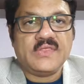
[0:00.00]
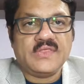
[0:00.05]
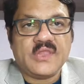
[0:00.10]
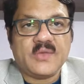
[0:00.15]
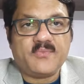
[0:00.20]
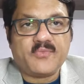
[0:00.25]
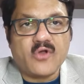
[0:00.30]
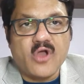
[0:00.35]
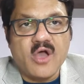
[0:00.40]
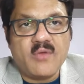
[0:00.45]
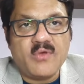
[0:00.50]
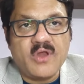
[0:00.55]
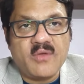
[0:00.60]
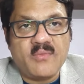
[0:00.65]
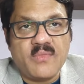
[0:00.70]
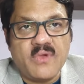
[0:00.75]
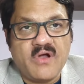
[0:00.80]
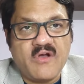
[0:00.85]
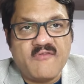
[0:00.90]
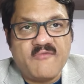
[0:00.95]
The
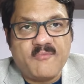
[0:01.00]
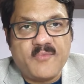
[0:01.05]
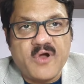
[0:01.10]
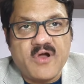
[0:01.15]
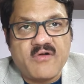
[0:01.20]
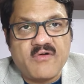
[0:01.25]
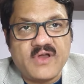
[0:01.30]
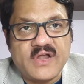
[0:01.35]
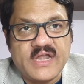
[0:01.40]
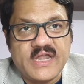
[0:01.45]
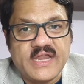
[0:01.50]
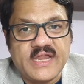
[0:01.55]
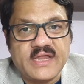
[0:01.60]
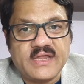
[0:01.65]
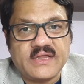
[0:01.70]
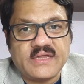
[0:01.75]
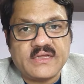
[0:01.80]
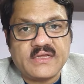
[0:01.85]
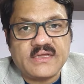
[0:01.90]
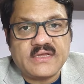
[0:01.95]
problem of
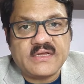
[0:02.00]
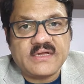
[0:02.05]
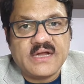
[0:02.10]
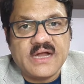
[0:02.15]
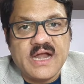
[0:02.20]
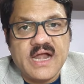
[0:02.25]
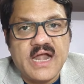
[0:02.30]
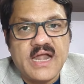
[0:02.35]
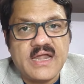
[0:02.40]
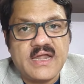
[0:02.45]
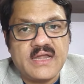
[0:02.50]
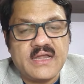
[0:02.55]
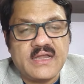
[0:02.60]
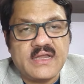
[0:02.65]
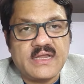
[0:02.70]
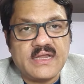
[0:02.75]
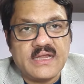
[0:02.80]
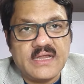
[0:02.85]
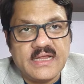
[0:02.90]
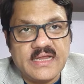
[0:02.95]
poverty and
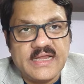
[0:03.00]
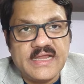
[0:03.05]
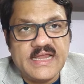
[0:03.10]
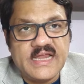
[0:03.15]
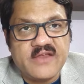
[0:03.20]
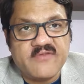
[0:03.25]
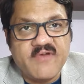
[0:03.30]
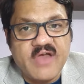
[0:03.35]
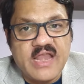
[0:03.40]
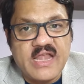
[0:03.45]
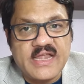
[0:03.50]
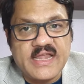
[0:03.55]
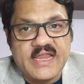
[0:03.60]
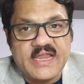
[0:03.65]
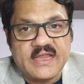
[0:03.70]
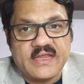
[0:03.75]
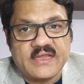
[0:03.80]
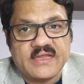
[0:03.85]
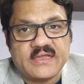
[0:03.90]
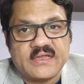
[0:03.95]

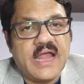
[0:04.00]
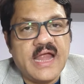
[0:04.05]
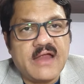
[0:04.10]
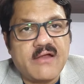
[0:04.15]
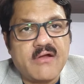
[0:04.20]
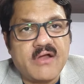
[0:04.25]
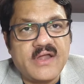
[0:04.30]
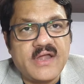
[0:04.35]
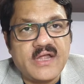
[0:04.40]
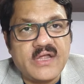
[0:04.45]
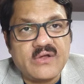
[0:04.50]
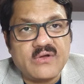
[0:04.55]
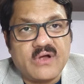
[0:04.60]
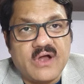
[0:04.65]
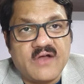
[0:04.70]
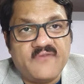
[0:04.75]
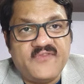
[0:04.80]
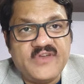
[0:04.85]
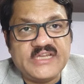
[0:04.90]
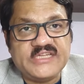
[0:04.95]
inequality. According to
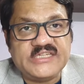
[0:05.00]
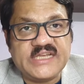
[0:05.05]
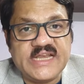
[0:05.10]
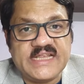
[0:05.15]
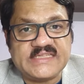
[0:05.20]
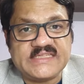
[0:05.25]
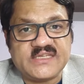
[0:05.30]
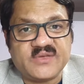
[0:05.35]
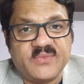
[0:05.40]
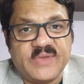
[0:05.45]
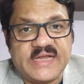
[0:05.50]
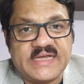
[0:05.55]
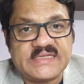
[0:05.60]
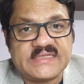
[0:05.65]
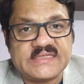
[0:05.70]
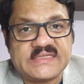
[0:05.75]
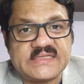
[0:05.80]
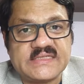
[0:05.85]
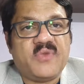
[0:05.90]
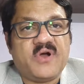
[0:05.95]
official
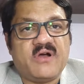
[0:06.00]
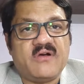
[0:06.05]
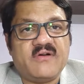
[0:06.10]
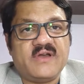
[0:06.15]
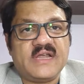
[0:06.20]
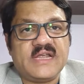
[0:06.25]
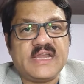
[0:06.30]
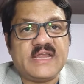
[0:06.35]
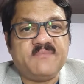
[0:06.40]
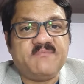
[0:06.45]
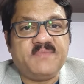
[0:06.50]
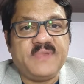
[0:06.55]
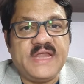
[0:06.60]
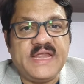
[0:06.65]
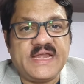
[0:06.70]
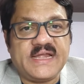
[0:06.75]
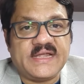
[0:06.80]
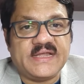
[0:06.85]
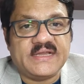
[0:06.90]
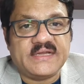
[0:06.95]
estimates, poverty
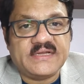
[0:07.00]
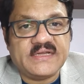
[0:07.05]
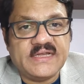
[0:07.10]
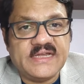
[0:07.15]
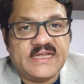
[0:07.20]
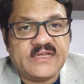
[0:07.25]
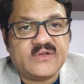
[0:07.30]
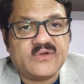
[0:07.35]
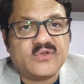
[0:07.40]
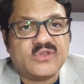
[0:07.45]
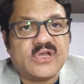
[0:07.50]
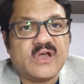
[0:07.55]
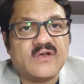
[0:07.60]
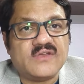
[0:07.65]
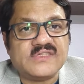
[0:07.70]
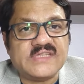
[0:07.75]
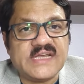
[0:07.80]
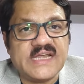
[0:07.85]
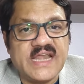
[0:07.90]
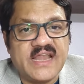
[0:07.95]
peaked in
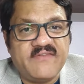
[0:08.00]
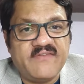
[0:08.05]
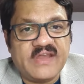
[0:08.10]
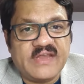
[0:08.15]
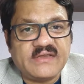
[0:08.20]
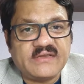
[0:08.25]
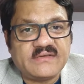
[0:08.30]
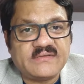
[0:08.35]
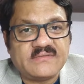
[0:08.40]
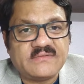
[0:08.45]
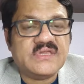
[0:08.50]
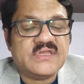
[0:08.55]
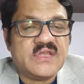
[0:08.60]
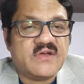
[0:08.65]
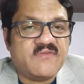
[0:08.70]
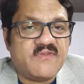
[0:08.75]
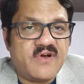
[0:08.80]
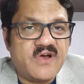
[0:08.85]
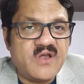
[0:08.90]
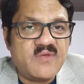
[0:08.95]
2011.
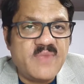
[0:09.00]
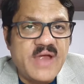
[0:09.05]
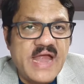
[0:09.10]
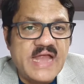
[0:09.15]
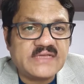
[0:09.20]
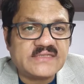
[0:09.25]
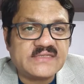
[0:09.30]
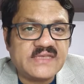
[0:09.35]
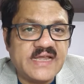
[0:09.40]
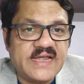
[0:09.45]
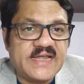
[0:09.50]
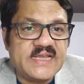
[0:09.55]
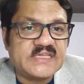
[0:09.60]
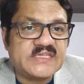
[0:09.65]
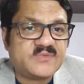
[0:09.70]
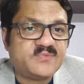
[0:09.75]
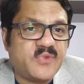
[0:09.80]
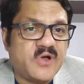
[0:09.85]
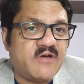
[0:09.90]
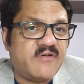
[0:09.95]
The World Bank's
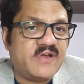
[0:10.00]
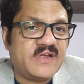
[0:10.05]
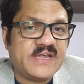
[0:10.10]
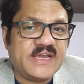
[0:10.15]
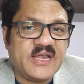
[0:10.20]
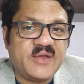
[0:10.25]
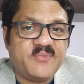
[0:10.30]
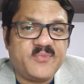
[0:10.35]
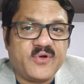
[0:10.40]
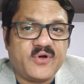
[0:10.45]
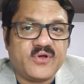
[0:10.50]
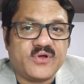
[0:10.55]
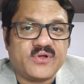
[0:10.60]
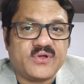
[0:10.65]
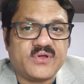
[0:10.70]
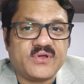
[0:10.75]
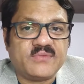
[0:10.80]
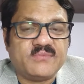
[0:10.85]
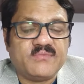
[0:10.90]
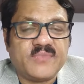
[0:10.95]
latest poverty
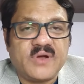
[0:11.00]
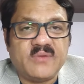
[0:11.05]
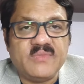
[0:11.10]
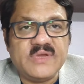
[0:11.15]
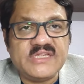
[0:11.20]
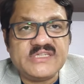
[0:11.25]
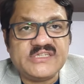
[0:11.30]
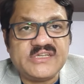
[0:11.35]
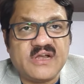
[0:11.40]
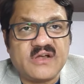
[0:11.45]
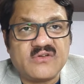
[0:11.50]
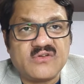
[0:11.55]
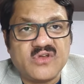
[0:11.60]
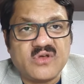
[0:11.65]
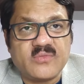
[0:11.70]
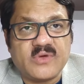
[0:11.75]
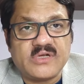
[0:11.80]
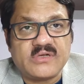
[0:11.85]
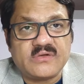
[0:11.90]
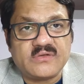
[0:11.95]
report, published in
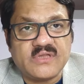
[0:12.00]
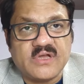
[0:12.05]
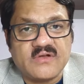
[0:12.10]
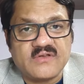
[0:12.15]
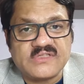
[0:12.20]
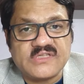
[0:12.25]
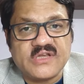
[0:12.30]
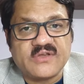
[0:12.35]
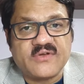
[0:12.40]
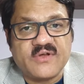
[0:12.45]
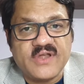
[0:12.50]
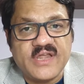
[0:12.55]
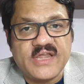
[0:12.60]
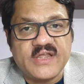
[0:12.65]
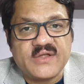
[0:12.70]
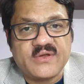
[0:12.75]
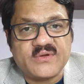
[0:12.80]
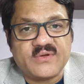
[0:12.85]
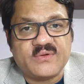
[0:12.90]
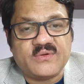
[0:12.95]
October
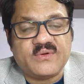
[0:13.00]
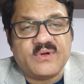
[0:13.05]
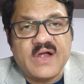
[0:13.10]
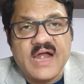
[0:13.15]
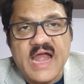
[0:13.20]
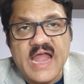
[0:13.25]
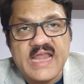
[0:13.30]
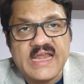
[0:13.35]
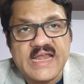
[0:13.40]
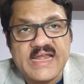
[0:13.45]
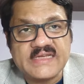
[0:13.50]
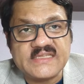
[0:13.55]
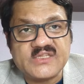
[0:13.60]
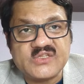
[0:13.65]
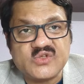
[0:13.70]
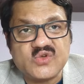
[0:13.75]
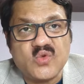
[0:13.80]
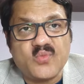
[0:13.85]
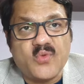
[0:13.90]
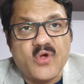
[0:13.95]
2022, highlights
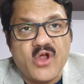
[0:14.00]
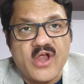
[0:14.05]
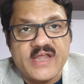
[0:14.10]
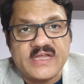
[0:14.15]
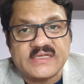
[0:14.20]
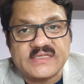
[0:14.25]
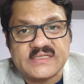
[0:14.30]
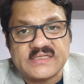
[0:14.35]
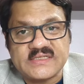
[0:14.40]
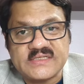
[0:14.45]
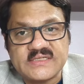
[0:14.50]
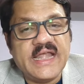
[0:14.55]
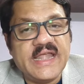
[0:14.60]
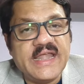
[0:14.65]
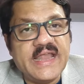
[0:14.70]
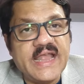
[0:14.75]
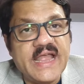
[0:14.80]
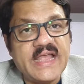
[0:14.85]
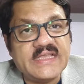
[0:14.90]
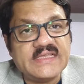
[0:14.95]
2 points.
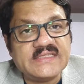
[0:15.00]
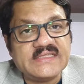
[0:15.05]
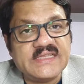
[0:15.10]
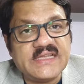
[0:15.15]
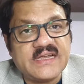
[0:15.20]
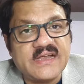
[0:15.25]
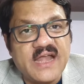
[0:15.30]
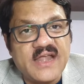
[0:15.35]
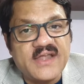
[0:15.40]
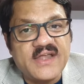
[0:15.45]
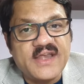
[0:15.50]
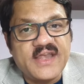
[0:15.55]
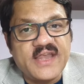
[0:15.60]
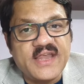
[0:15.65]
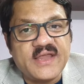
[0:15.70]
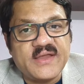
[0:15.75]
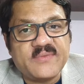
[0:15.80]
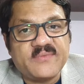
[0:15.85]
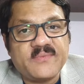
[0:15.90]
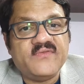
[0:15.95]
India is the
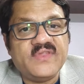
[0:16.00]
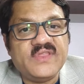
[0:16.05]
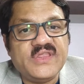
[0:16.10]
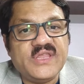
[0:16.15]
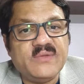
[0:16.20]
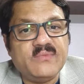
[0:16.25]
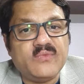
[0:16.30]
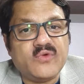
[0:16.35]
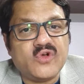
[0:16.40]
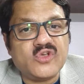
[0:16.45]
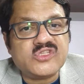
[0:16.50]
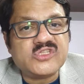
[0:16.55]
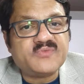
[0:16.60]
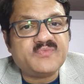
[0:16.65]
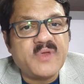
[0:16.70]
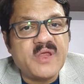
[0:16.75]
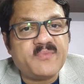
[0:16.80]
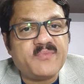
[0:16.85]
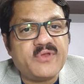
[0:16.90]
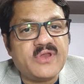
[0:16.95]
country with the most
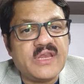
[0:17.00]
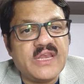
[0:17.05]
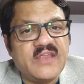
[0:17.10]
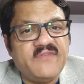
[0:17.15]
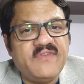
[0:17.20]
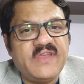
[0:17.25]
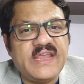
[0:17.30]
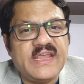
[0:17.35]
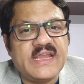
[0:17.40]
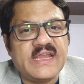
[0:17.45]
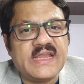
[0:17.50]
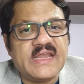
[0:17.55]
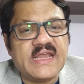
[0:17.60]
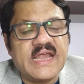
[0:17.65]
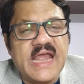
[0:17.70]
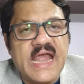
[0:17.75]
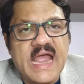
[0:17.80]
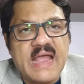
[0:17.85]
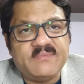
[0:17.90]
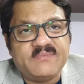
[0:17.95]
people living
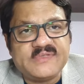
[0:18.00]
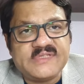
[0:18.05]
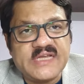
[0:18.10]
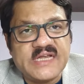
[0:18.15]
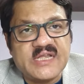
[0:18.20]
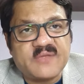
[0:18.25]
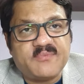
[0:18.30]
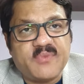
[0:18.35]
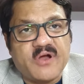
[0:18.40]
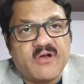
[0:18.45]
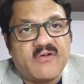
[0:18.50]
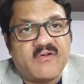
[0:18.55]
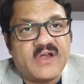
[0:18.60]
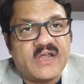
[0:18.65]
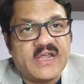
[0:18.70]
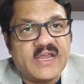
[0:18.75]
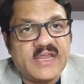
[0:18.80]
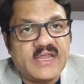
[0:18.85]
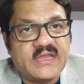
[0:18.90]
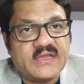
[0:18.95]
in abject
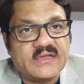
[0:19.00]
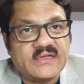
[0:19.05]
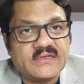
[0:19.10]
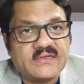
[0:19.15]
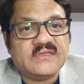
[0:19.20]
poverty.